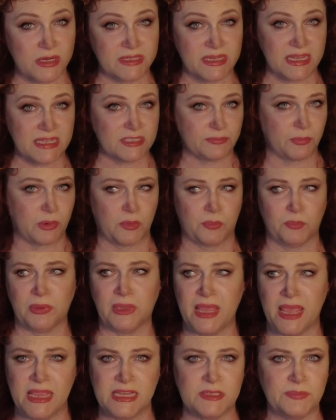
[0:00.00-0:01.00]
he's
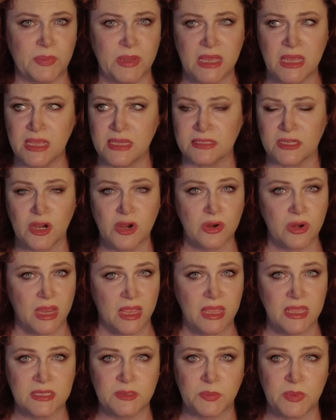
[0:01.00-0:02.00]
perplexed because her
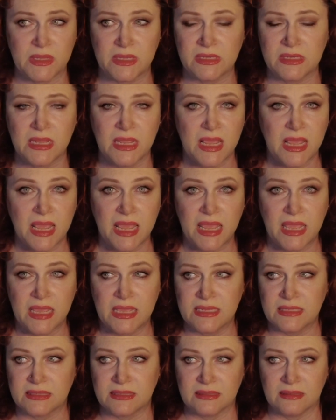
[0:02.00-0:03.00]
husband
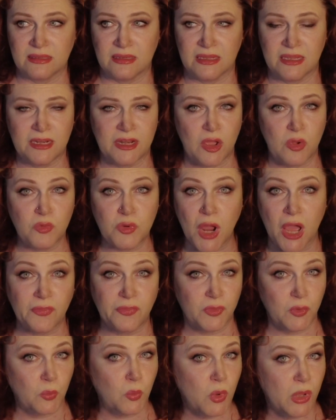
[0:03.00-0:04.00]
is,
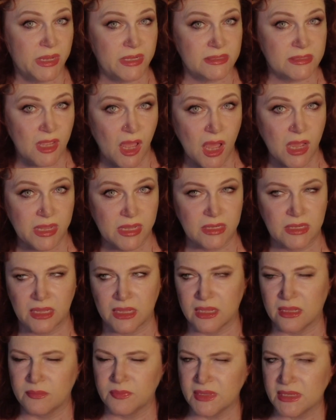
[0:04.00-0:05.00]
not the one talking to
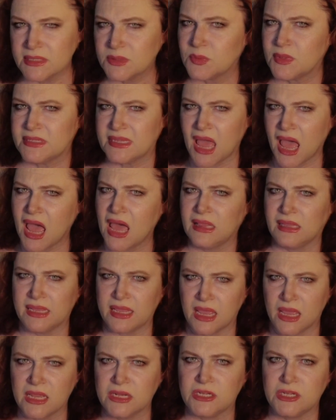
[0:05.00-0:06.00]
him. This was highly
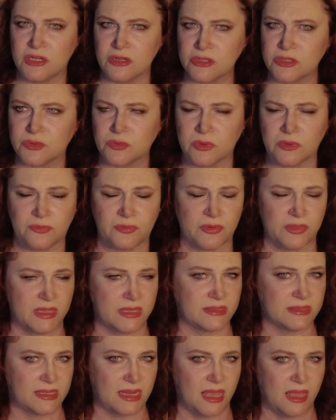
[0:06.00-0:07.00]
unusual for
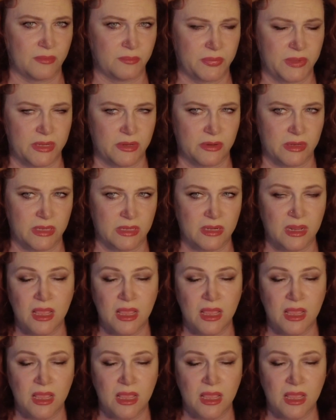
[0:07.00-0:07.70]
this time period.